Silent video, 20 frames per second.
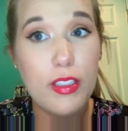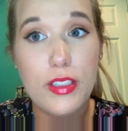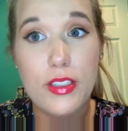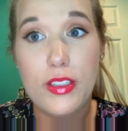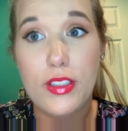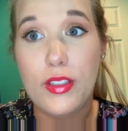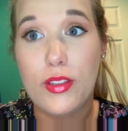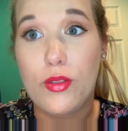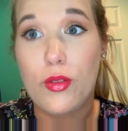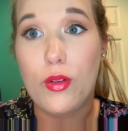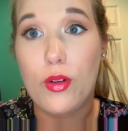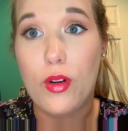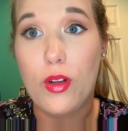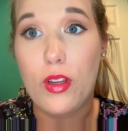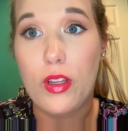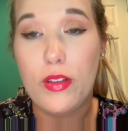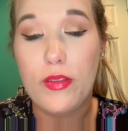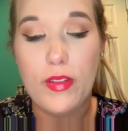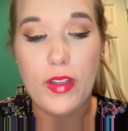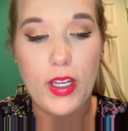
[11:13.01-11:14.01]
Just ignore
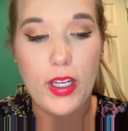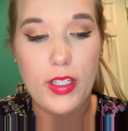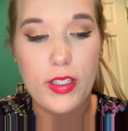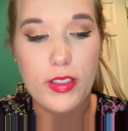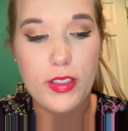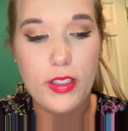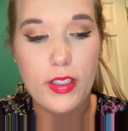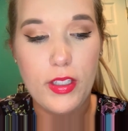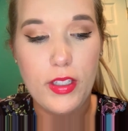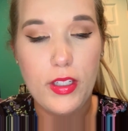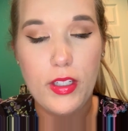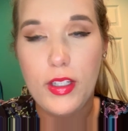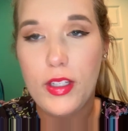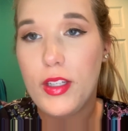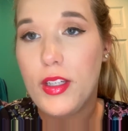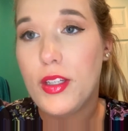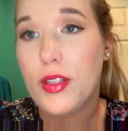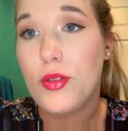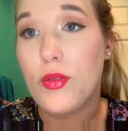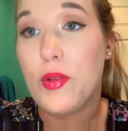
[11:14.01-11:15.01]
all of that.
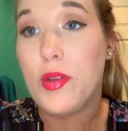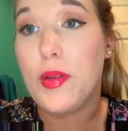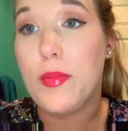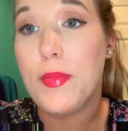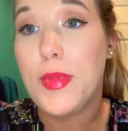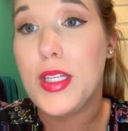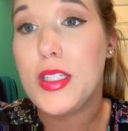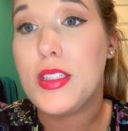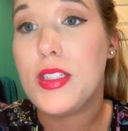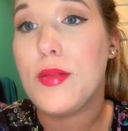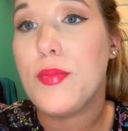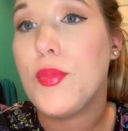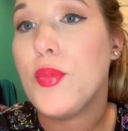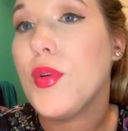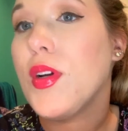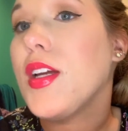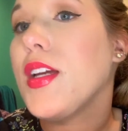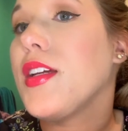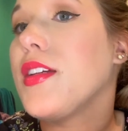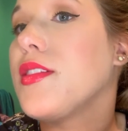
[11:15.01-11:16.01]
Ignore the messed up
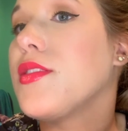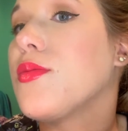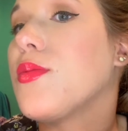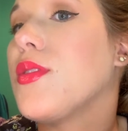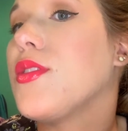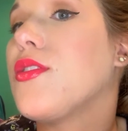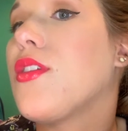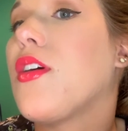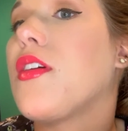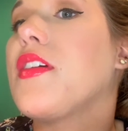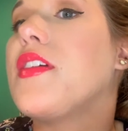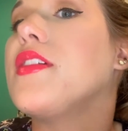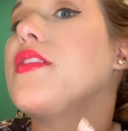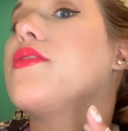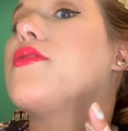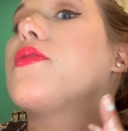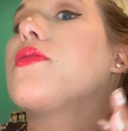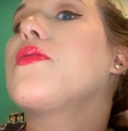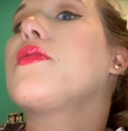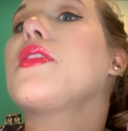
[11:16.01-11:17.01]
wings. We're talking
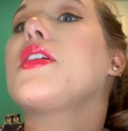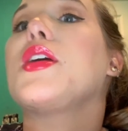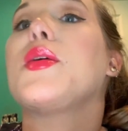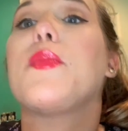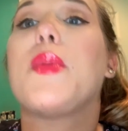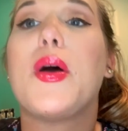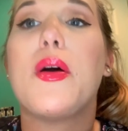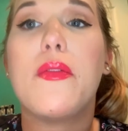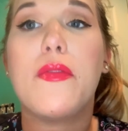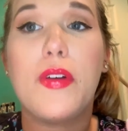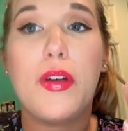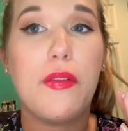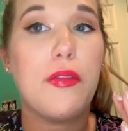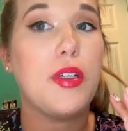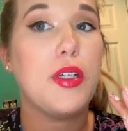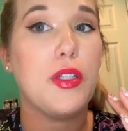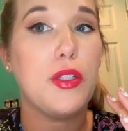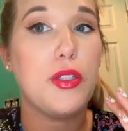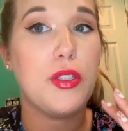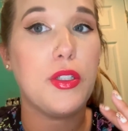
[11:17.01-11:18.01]
solely about
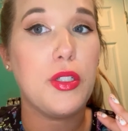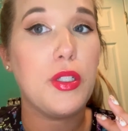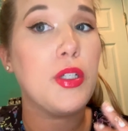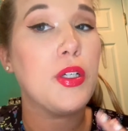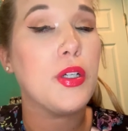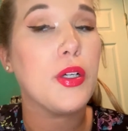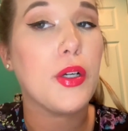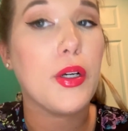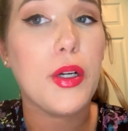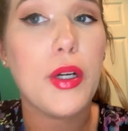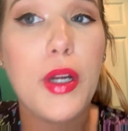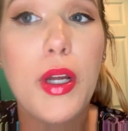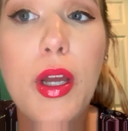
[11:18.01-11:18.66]
foundation here.